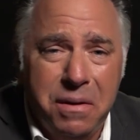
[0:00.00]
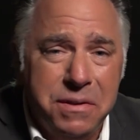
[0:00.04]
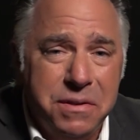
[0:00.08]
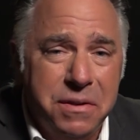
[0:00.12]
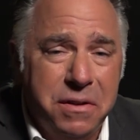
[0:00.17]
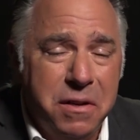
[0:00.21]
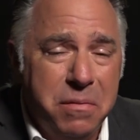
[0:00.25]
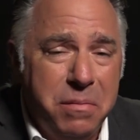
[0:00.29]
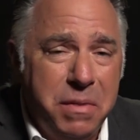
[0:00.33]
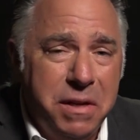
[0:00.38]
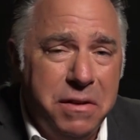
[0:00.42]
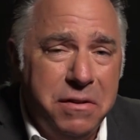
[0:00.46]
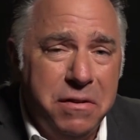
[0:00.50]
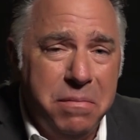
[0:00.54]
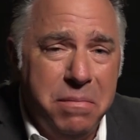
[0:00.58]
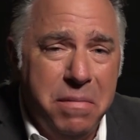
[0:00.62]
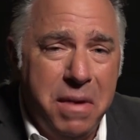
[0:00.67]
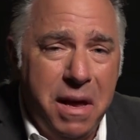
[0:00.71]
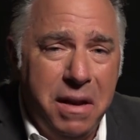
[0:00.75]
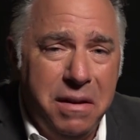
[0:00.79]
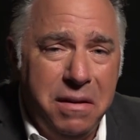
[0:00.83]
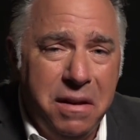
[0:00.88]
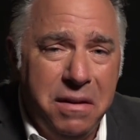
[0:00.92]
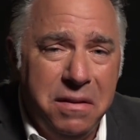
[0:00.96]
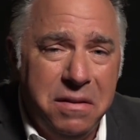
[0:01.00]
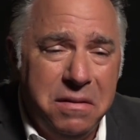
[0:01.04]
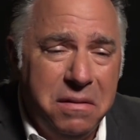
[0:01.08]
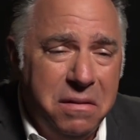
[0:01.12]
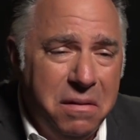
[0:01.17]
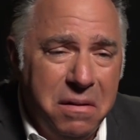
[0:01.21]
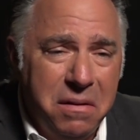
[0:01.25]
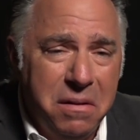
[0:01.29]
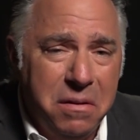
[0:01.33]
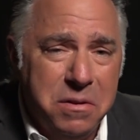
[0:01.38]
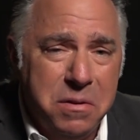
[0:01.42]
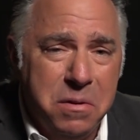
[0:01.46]
It's going to be tremendous.
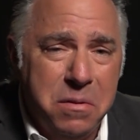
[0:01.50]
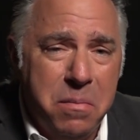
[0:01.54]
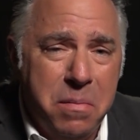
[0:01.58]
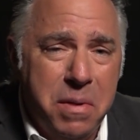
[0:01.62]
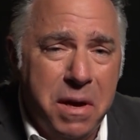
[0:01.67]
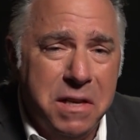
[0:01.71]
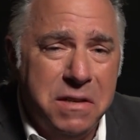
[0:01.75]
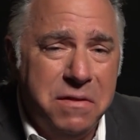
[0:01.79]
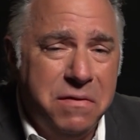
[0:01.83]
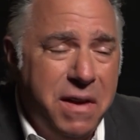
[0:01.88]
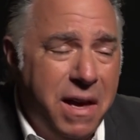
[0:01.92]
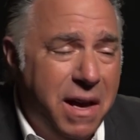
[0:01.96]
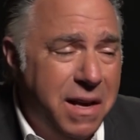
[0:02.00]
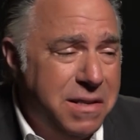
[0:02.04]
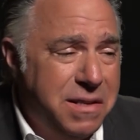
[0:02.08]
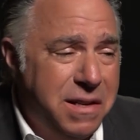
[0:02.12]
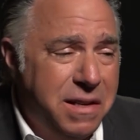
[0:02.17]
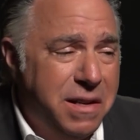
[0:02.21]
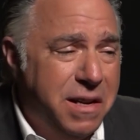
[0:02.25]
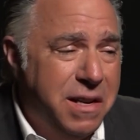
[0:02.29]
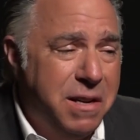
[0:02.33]
You know, it's the best vaccine